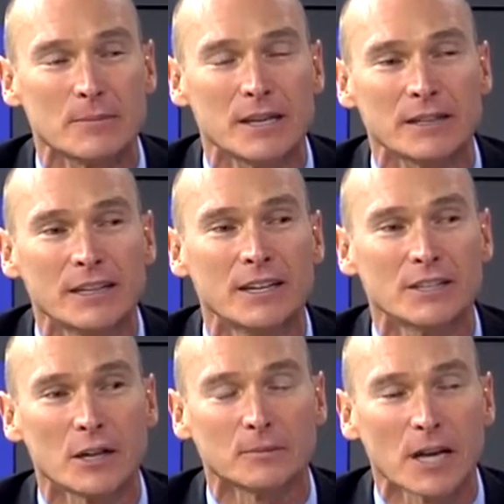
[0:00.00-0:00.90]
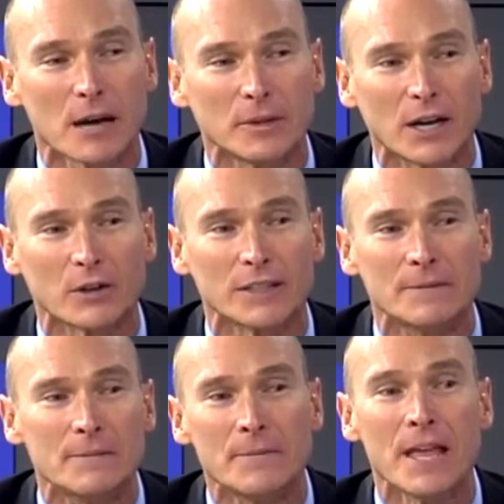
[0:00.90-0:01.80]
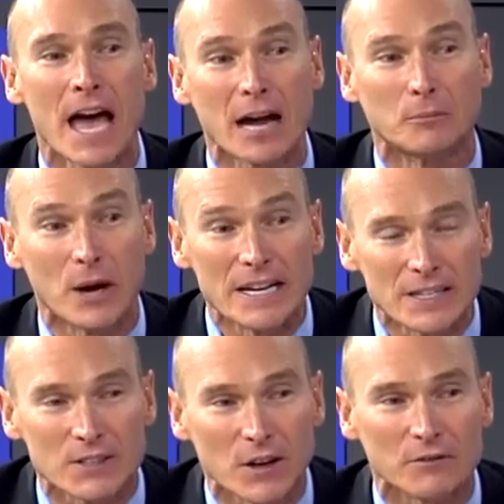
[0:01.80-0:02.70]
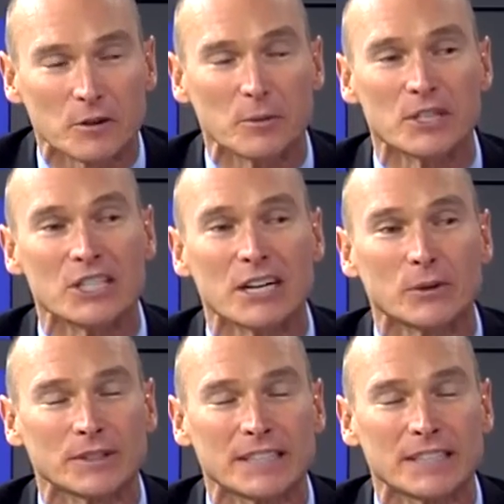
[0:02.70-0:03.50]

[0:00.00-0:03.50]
me some time ago that had braces on from her general